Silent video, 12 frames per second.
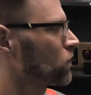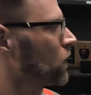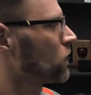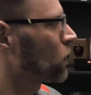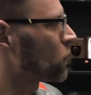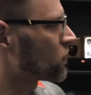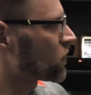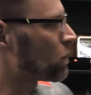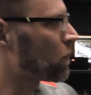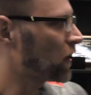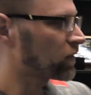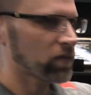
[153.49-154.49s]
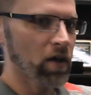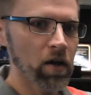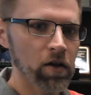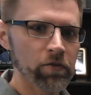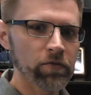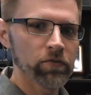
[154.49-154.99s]
So it's the best
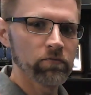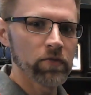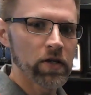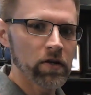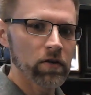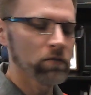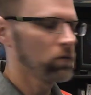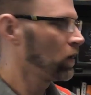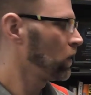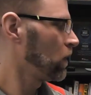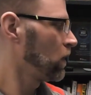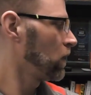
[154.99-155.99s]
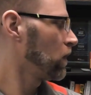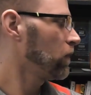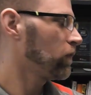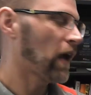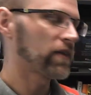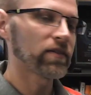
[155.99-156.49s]
of here
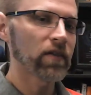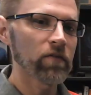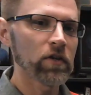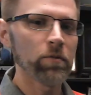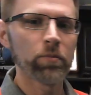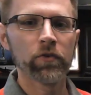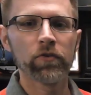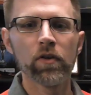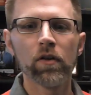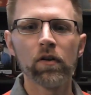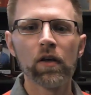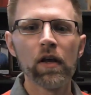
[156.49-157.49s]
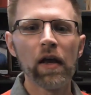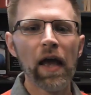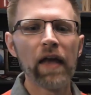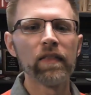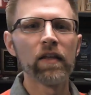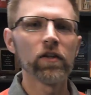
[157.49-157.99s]
at 70%,
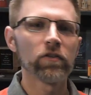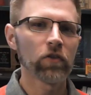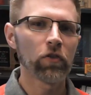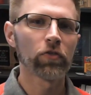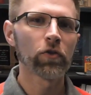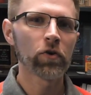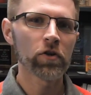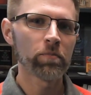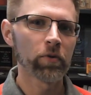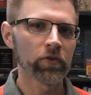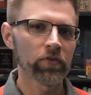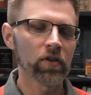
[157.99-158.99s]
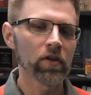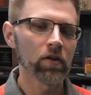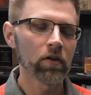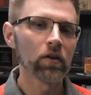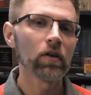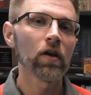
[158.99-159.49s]
and then it's 30%
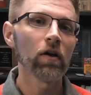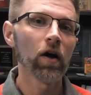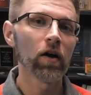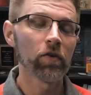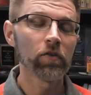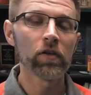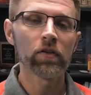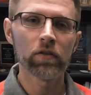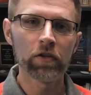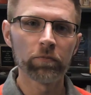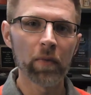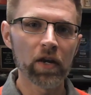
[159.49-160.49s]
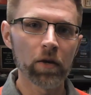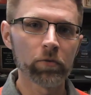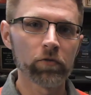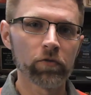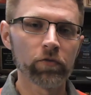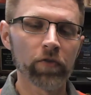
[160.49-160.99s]
is made up
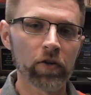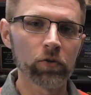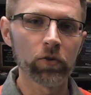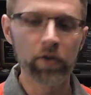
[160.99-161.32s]
of your federal